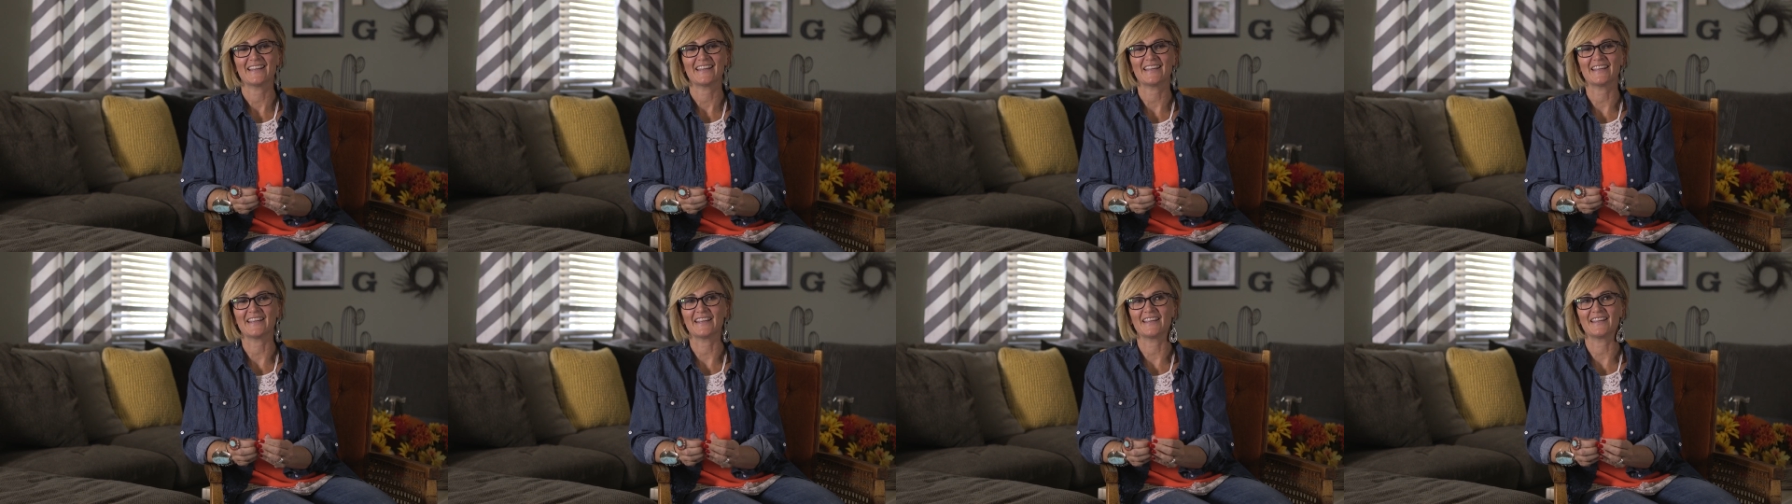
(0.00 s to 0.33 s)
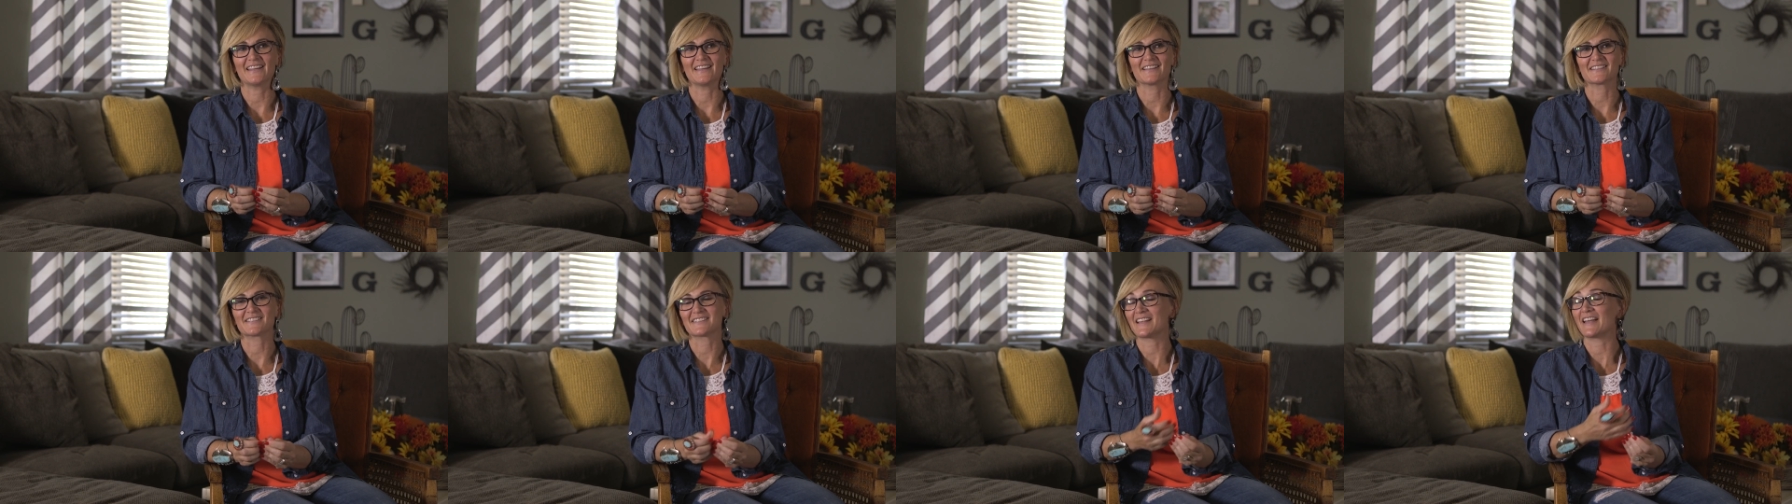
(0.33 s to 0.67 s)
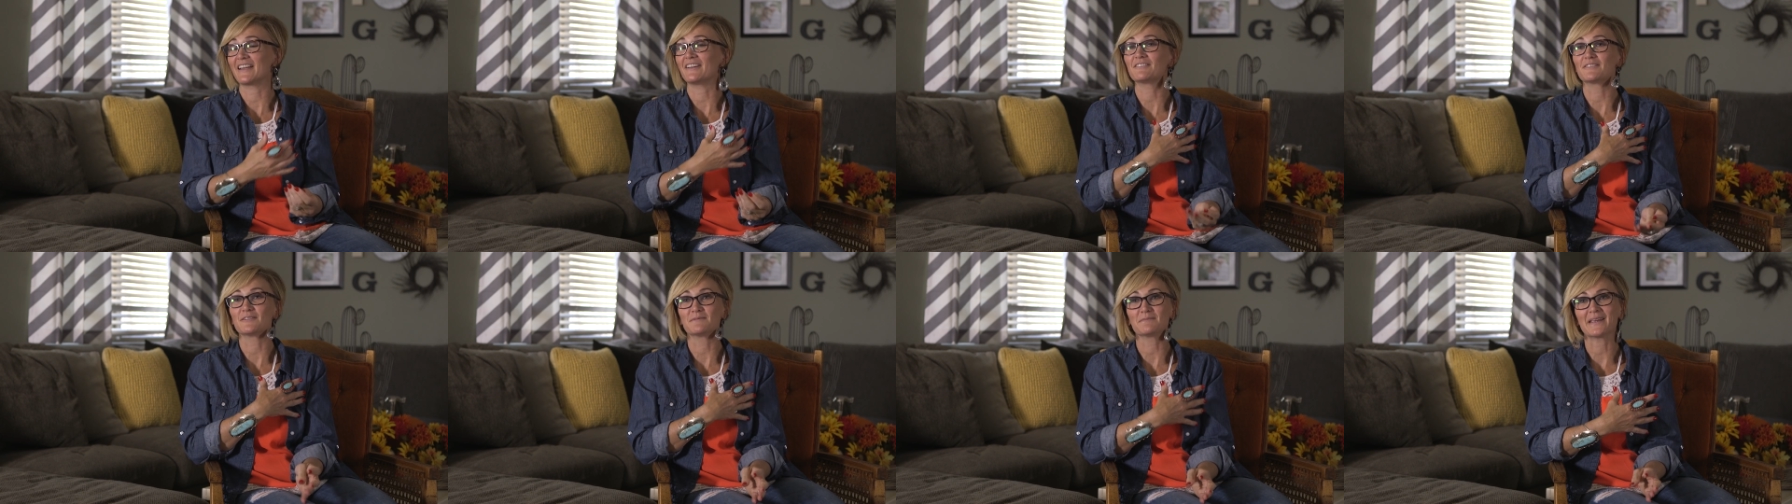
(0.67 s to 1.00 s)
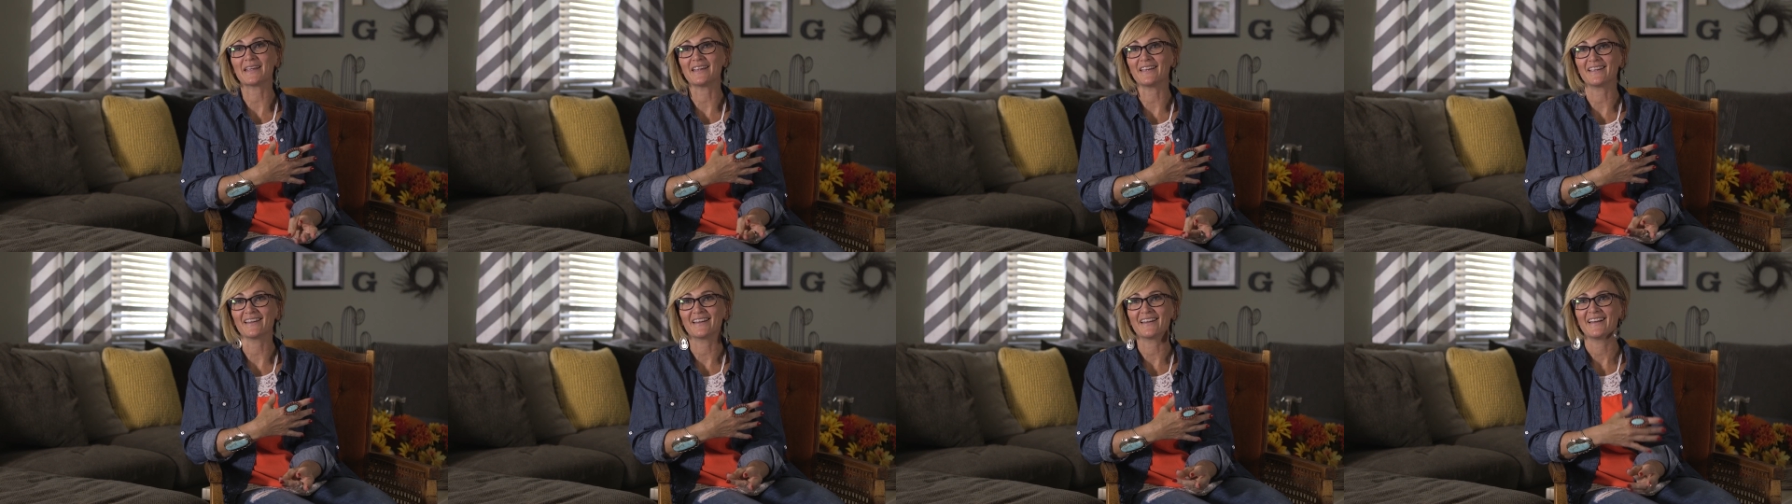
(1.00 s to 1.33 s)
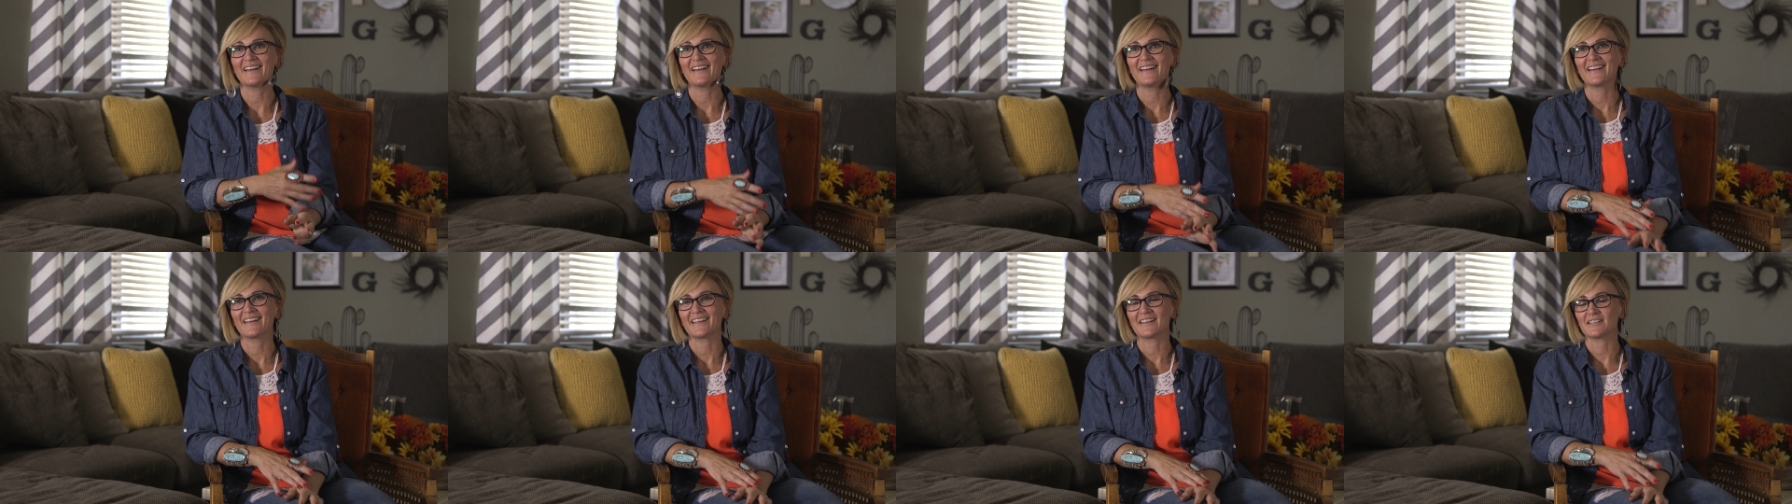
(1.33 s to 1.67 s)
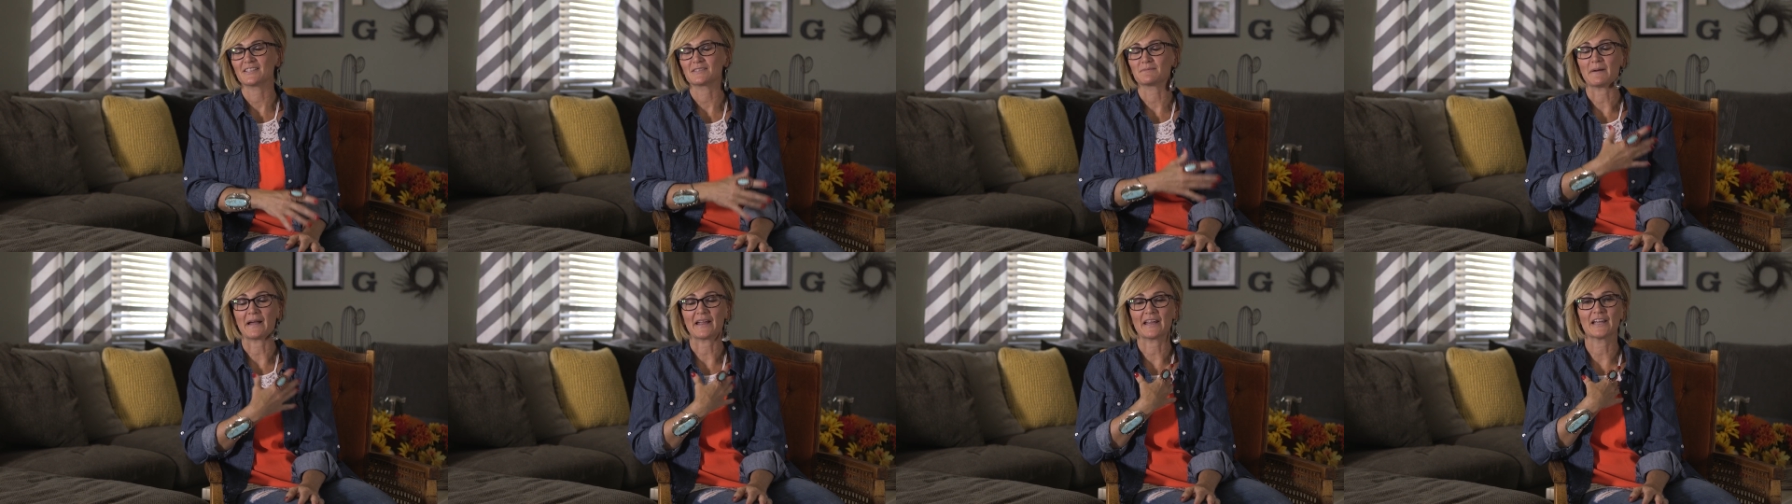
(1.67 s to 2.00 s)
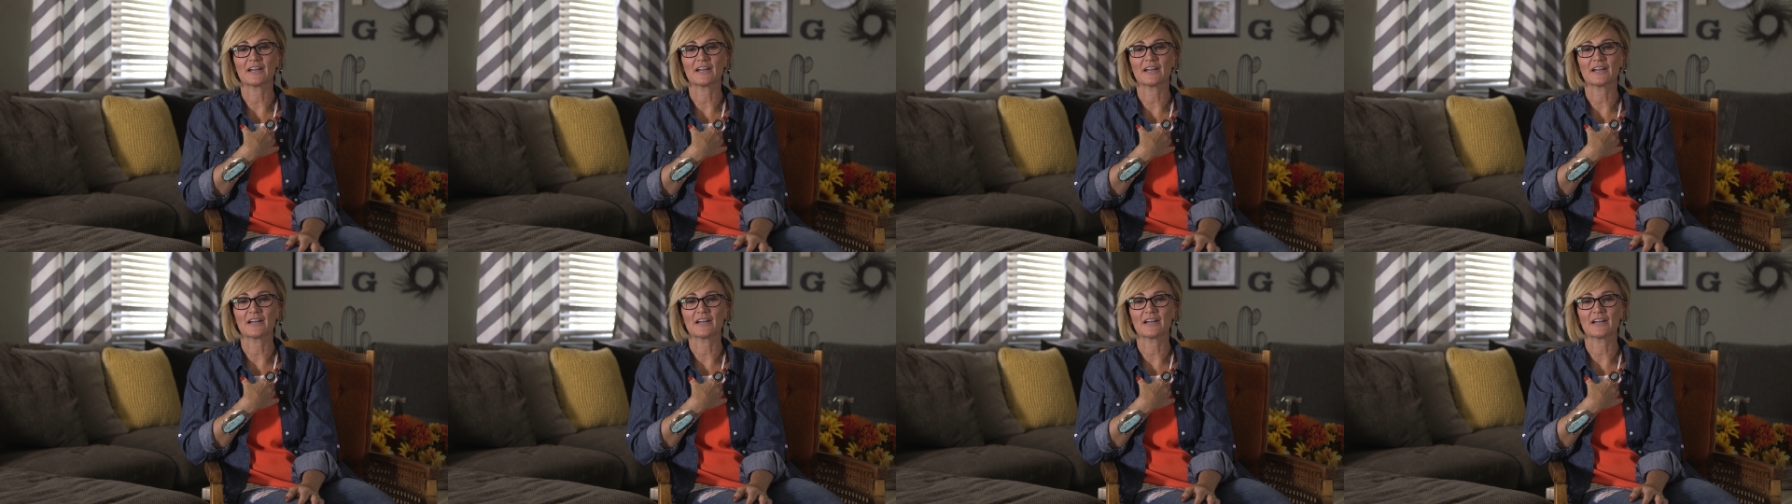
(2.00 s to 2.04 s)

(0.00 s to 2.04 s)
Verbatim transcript: he saved me. He's my